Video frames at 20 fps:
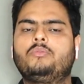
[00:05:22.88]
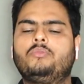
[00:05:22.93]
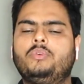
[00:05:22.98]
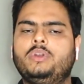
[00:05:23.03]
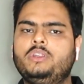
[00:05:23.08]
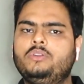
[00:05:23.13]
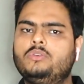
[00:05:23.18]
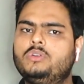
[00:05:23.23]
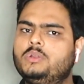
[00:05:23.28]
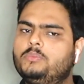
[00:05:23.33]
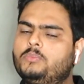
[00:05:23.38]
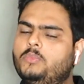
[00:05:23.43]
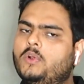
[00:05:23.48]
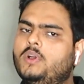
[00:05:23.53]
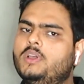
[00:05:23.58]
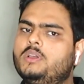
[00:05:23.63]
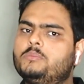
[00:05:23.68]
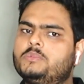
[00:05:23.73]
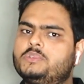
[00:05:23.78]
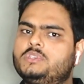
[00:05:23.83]
when you deploy
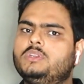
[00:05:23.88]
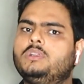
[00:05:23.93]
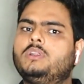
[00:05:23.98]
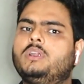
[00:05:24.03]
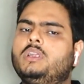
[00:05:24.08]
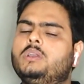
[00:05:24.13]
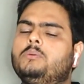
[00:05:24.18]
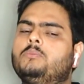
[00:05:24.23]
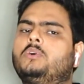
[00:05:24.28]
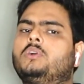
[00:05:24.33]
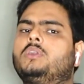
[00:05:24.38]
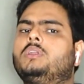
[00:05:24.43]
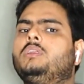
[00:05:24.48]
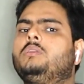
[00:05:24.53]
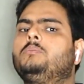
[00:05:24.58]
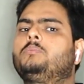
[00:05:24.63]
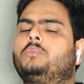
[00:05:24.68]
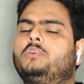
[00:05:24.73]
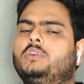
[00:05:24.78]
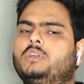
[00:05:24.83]
a machine learning model
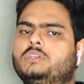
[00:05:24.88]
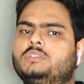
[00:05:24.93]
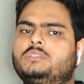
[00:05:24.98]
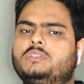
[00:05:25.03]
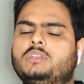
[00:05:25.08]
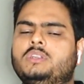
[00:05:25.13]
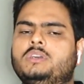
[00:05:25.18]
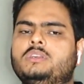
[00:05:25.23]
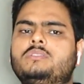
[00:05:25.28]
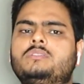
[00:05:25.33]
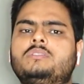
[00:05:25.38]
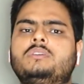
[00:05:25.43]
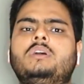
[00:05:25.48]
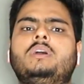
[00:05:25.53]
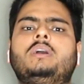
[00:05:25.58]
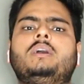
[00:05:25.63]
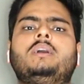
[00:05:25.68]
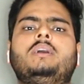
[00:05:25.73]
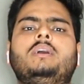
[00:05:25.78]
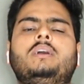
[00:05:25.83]
in production is
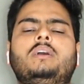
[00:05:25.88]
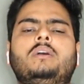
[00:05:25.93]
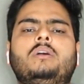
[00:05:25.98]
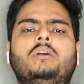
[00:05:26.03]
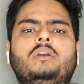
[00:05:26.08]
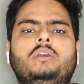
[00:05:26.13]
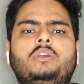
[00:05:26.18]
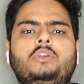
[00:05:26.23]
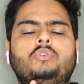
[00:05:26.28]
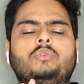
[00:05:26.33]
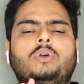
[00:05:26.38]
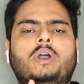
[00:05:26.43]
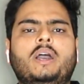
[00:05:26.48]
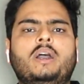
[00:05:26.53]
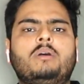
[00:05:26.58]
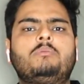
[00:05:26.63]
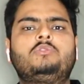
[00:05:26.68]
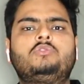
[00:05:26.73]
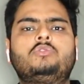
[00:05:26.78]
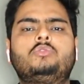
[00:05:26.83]
you
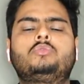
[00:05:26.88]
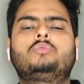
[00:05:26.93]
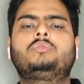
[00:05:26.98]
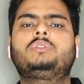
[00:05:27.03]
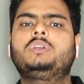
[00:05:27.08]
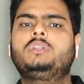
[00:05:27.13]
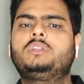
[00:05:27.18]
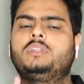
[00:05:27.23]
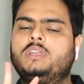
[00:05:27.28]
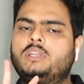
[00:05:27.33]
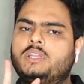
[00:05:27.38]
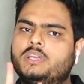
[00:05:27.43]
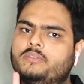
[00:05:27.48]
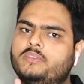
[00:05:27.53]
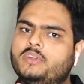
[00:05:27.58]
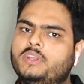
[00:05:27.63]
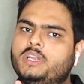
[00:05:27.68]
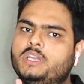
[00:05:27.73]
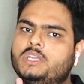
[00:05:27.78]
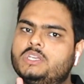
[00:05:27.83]
have to do the data
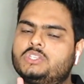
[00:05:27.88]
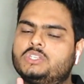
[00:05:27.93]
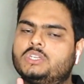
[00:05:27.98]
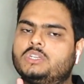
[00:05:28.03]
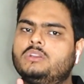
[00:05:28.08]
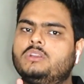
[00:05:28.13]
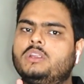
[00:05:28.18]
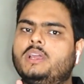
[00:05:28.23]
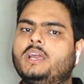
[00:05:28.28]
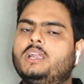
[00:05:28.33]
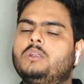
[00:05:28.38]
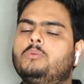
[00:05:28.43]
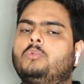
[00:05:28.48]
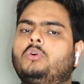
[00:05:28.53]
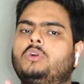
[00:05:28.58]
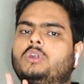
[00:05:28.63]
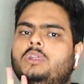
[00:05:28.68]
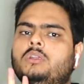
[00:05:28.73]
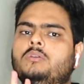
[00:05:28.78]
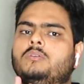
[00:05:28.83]
validation and
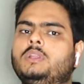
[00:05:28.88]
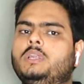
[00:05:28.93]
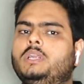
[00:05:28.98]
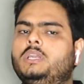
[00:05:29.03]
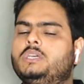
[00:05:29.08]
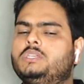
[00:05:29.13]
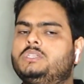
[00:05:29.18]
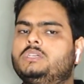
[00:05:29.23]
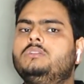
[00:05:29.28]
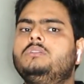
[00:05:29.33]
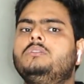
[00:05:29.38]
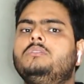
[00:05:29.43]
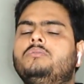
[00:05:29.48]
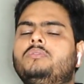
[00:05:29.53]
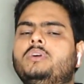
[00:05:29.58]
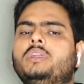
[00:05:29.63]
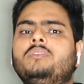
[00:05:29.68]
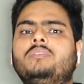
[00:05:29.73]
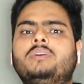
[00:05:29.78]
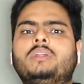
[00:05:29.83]
model validation
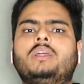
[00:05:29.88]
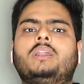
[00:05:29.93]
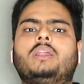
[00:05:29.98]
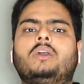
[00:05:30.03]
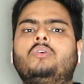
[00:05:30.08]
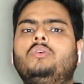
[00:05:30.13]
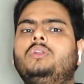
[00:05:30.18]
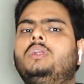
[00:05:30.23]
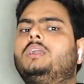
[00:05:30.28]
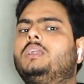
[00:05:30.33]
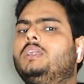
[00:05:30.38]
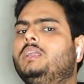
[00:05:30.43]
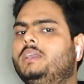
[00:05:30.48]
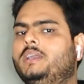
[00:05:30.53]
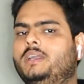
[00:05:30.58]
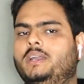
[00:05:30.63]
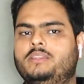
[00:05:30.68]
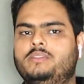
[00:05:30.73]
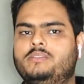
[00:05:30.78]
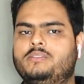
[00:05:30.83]
very regularly,
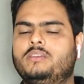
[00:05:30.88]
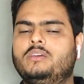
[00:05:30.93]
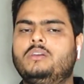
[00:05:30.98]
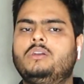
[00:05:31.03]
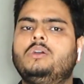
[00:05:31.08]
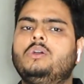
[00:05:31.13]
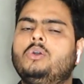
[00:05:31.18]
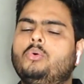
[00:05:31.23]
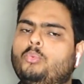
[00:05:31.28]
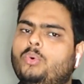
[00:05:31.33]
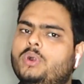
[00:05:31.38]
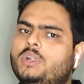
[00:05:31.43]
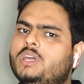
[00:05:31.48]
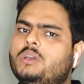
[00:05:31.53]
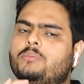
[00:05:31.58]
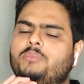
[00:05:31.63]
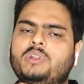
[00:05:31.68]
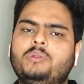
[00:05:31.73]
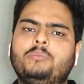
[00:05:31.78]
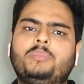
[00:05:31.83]
guys. What
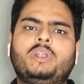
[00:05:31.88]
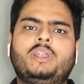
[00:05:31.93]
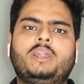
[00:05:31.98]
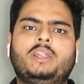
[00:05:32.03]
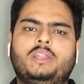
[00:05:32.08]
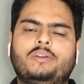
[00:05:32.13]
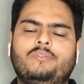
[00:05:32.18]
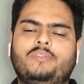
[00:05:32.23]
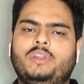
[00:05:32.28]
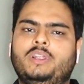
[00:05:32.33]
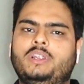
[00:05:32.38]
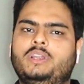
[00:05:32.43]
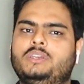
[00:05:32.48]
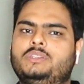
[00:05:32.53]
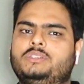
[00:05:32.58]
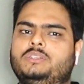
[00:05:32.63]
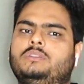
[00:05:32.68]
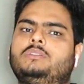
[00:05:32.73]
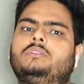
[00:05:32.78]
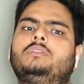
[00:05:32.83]
I mean by data
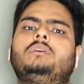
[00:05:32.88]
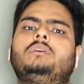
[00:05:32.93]
validation?